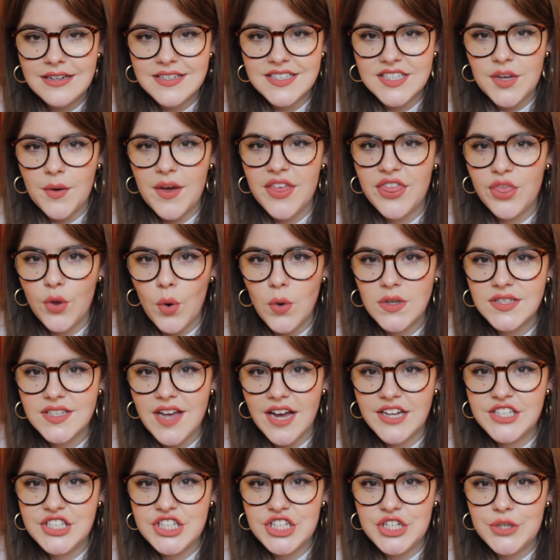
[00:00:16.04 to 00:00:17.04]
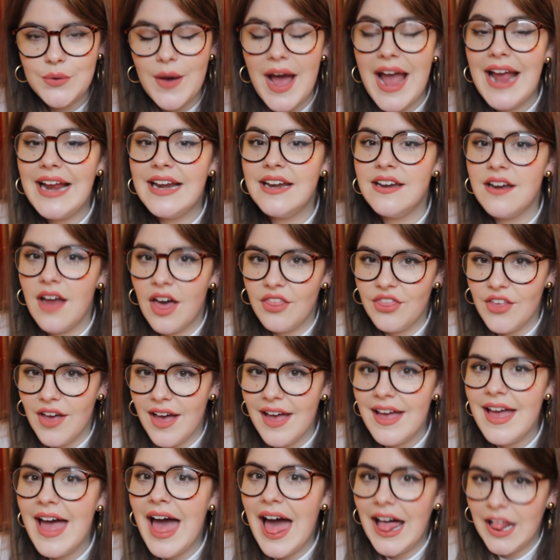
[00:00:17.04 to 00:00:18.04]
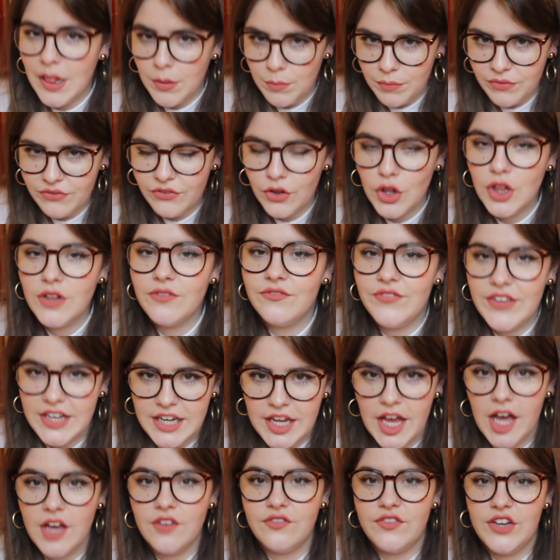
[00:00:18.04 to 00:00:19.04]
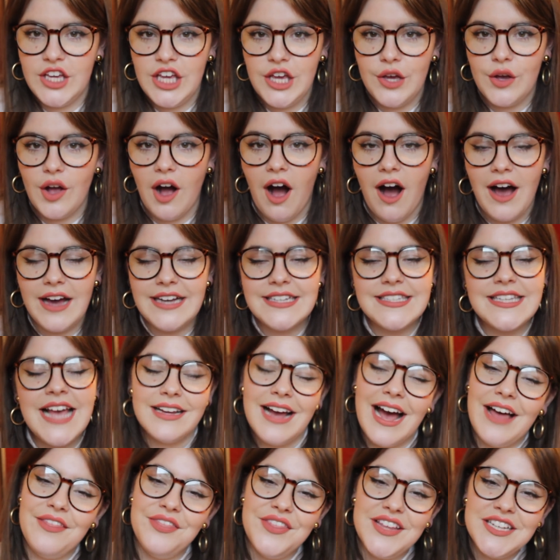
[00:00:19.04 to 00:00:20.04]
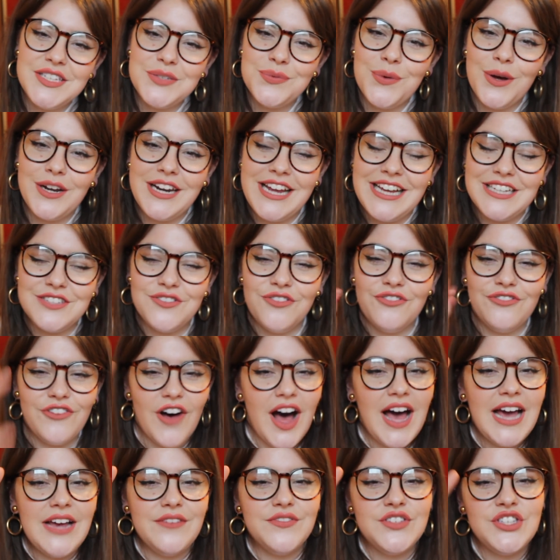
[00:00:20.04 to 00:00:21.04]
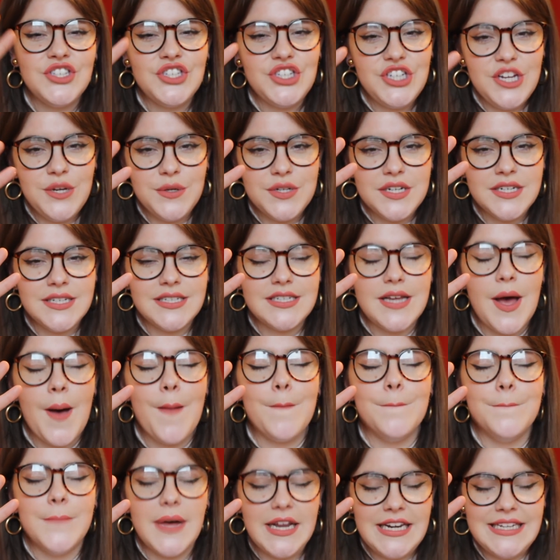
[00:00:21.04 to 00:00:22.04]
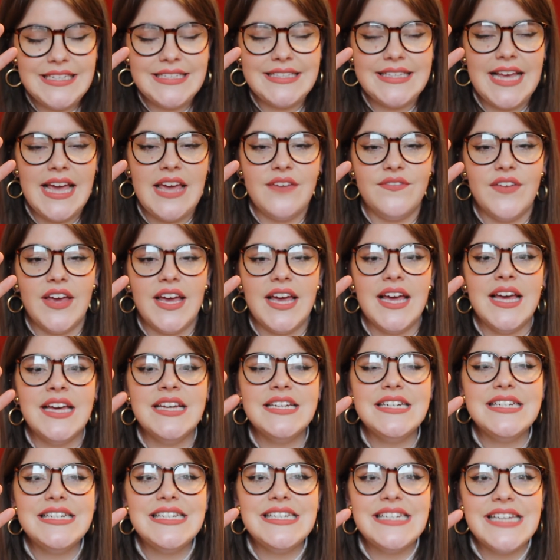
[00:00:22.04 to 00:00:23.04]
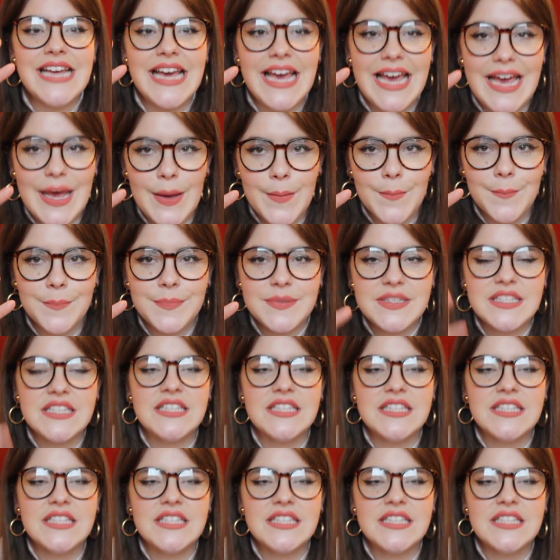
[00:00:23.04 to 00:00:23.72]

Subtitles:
So I thought I'd do another helpful video for you guys, and this one is 5 student money saving tips.